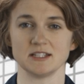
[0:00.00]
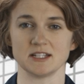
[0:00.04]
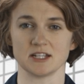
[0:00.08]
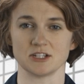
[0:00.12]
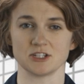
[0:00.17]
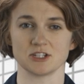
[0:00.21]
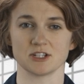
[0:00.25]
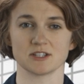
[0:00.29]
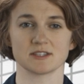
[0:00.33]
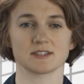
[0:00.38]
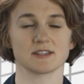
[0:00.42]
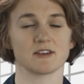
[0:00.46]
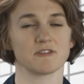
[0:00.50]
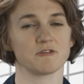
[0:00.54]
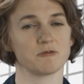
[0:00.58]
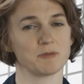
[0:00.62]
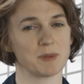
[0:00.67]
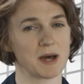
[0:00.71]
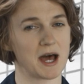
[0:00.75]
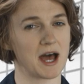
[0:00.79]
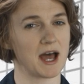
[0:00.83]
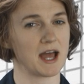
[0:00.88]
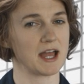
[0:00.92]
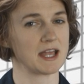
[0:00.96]
digits of
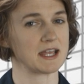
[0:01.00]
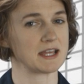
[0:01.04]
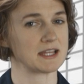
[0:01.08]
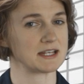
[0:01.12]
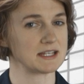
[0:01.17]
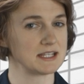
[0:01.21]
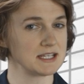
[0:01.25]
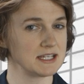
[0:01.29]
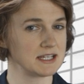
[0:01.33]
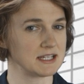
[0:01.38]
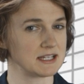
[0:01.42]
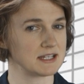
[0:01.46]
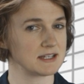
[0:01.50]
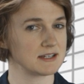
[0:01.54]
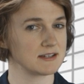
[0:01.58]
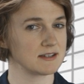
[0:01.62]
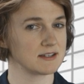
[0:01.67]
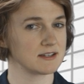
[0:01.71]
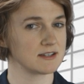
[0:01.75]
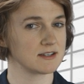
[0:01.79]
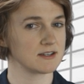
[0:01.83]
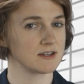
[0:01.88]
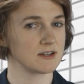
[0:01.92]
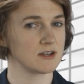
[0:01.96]
pi and e.
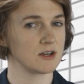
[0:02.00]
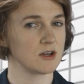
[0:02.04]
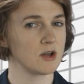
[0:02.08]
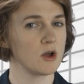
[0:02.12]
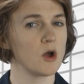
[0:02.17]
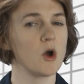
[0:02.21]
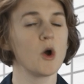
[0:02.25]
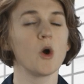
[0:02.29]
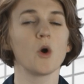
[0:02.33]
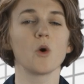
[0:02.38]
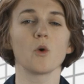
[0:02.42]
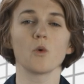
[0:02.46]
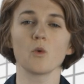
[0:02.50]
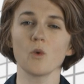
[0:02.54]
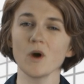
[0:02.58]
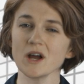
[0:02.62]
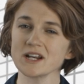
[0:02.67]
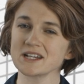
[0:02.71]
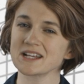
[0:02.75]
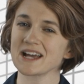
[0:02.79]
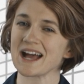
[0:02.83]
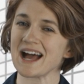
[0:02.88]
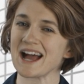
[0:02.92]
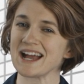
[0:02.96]

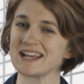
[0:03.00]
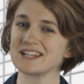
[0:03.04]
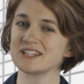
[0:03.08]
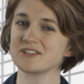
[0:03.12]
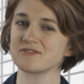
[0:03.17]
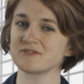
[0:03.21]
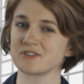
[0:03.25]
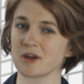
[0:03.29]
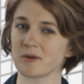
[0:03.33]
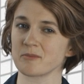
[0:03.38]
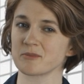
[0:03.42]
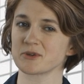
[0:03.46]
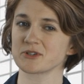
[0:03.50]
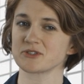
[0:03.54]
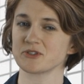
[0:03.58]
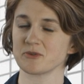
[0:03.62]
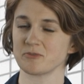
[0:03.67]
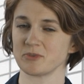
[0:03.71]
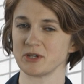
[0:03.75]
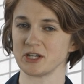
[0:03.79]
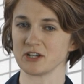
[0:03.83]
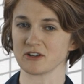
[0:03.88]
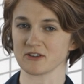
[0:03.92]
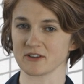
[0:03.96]
What kind of numbers
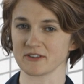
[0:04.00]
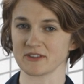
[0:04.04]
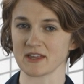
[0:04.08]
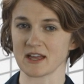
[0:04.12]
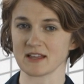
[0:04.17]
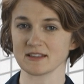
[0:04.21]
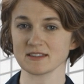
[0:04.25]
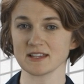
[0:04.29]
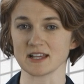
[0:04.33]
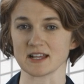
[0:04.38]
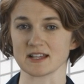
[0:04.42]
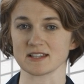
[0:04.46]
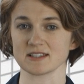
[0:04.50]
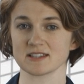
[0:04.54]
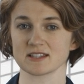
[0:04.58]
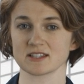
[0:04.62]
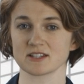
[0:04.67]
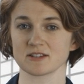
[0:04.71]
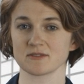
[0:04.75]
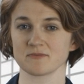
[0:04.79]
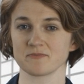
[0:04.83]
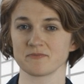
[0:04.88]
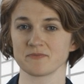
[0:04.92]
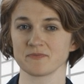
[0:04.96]
appear on that
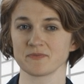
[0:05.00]
list?